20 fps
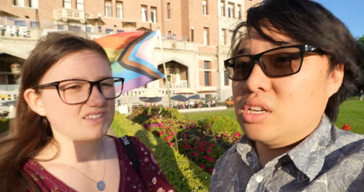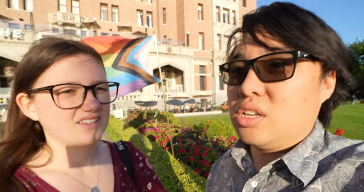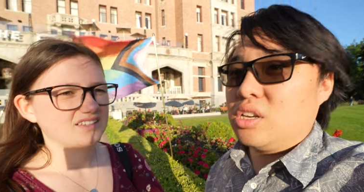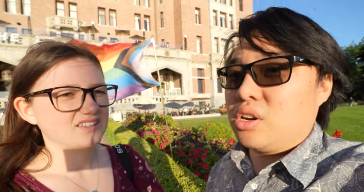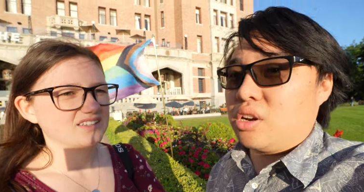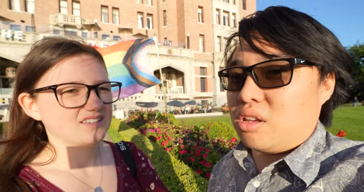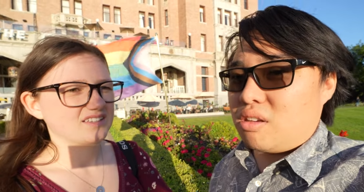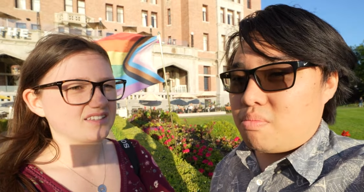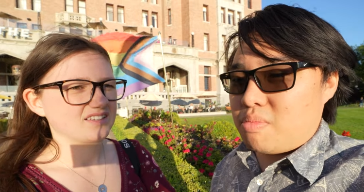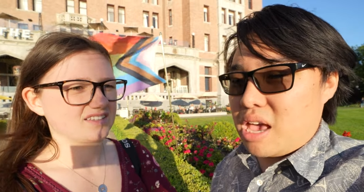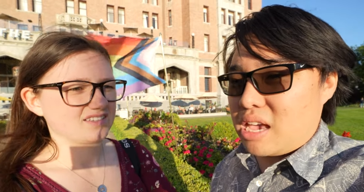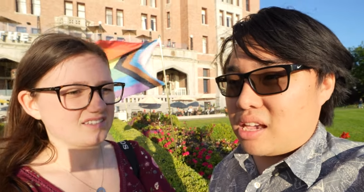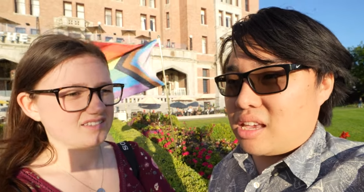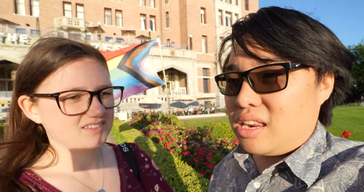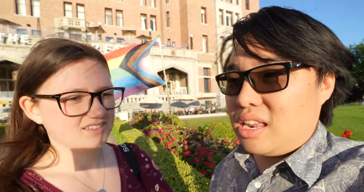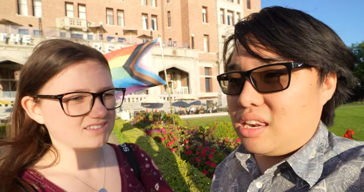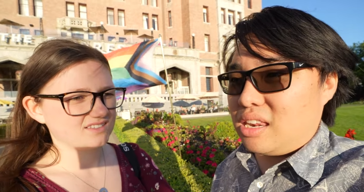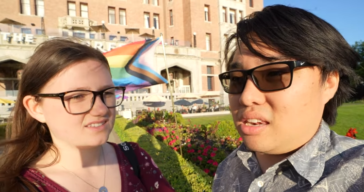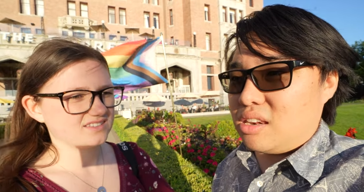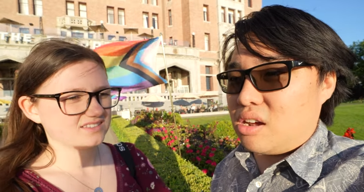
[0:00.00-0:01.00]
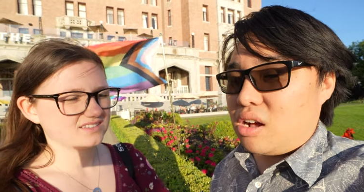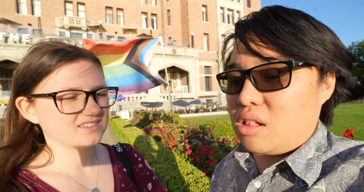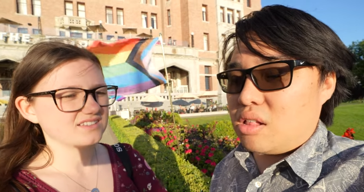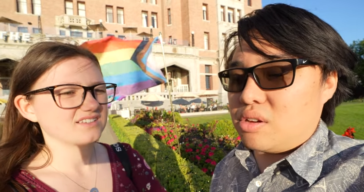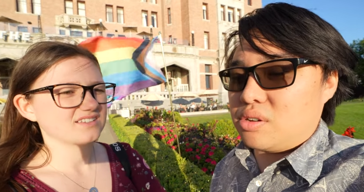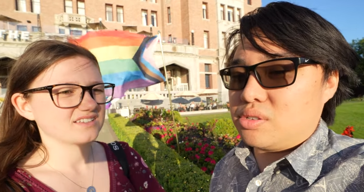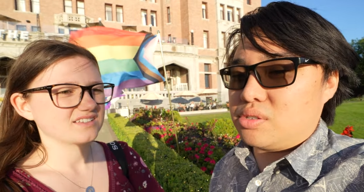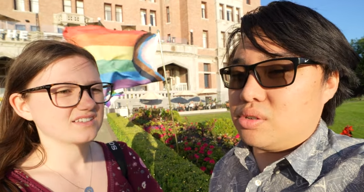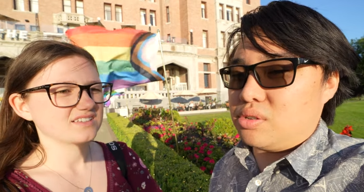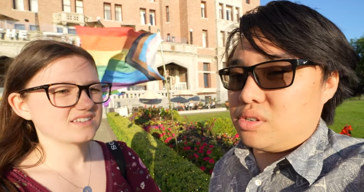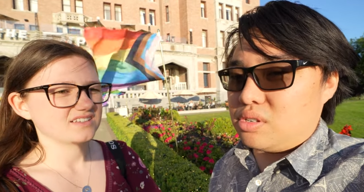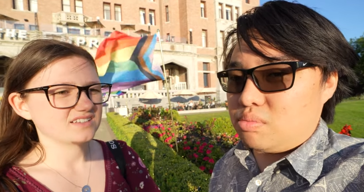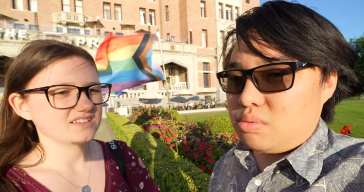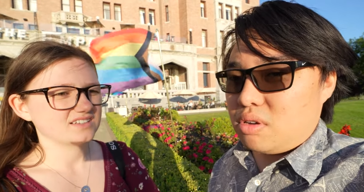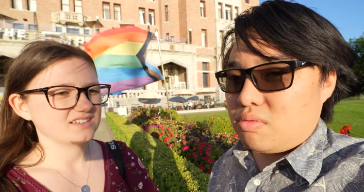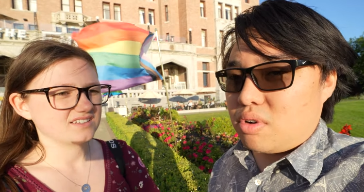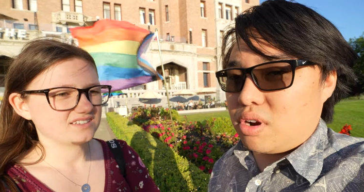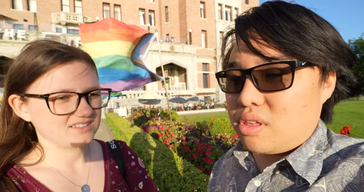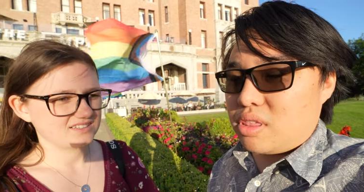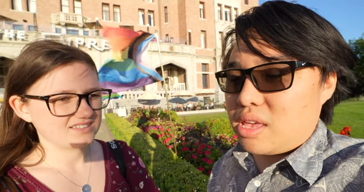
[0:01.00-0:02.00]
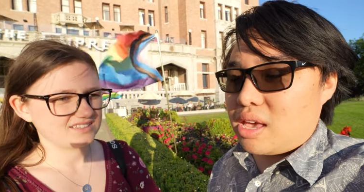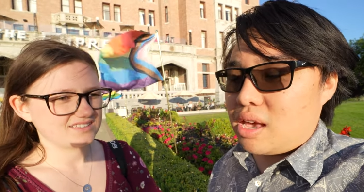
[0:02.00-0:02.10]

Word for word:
Speaker 1: you're gonna get back Canadian dollars, so just be aware of